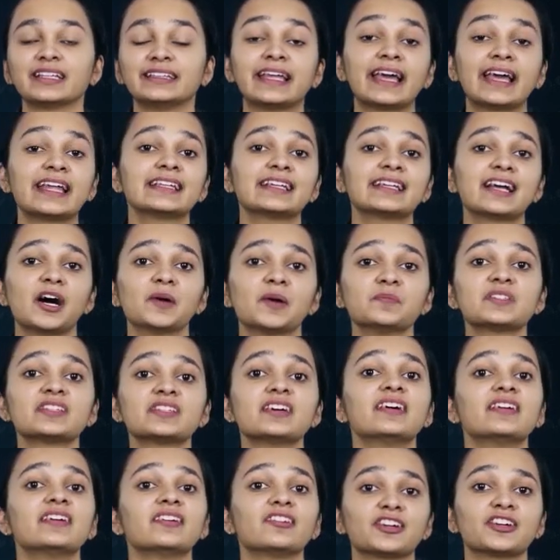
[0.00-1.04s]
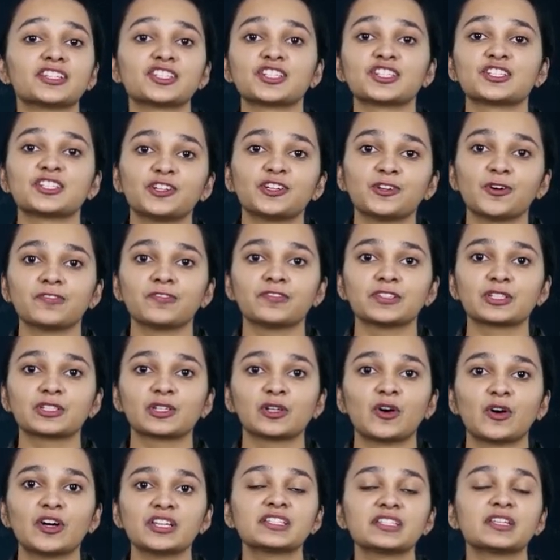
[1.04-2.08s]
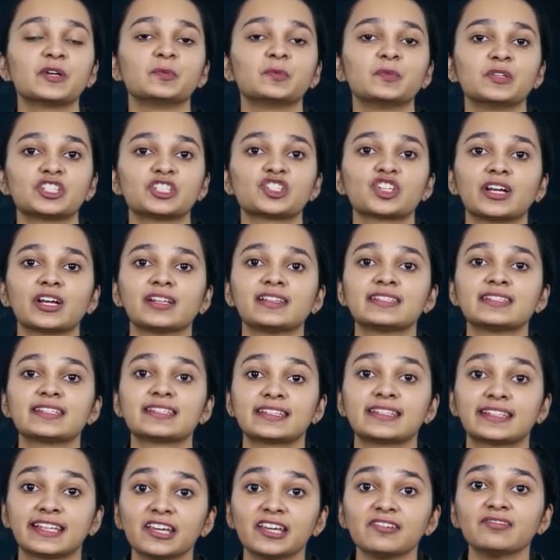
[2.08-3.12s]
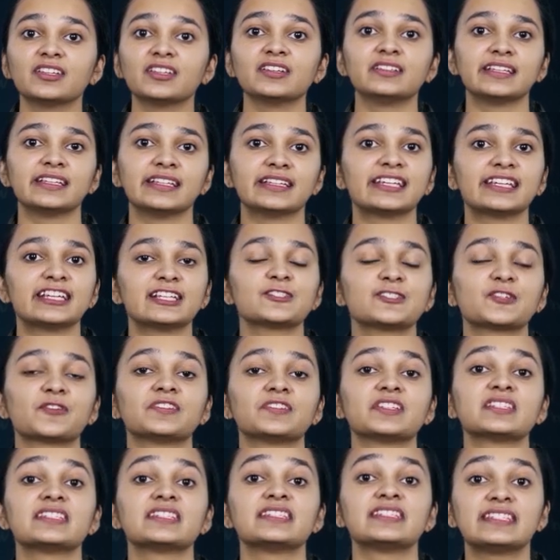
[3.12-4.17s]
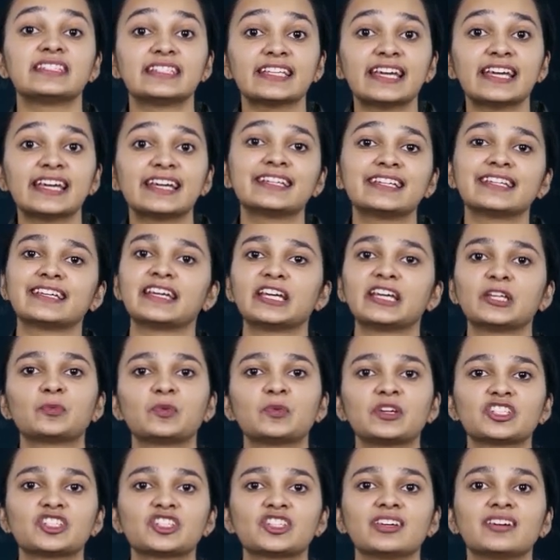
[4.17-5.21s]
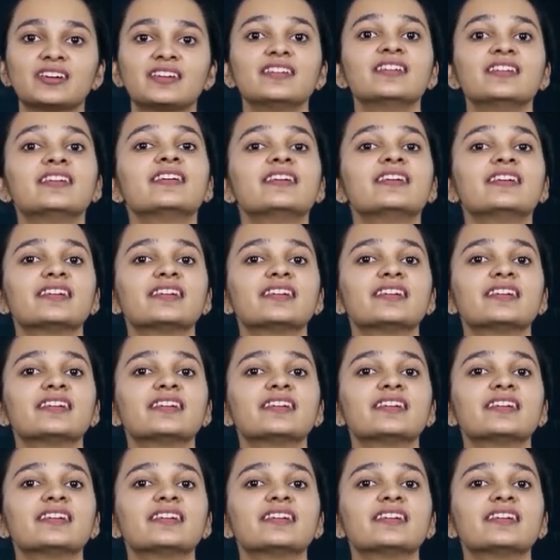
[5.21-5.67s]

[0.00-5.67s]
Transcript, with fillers: Then comes registered office clause which shall give the details of the state in which the